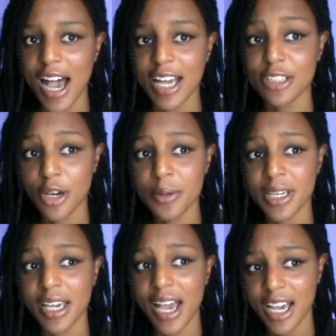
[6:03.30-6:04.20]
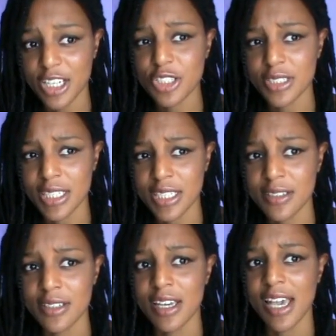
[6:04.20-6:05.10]
and knowing
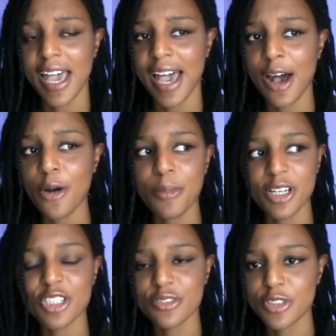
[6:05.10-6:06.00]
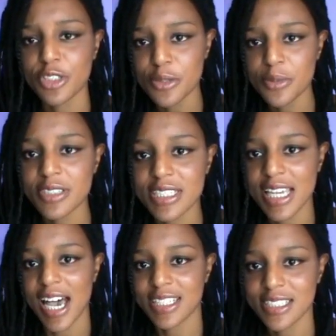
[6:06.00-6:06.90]
actually how much of a nuance
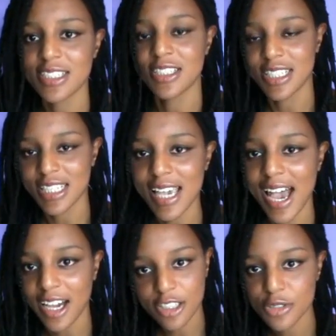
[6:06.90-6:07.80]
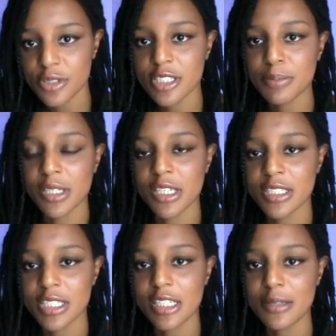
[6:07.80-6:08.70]
it added to the actress,
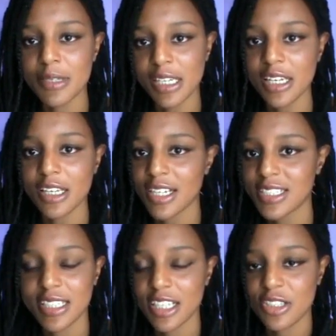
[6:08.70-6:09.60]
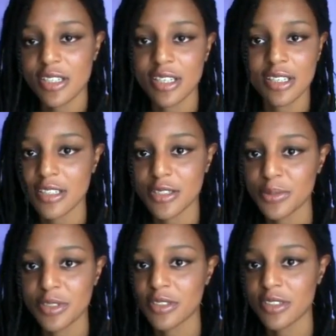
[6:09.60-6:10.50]
because in the beginning I didn't actually think this
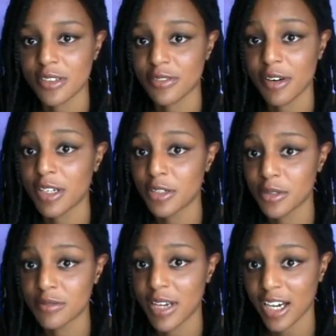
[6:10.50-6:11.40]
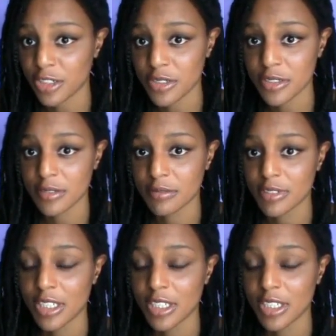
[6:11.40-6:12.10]
was a very good actress.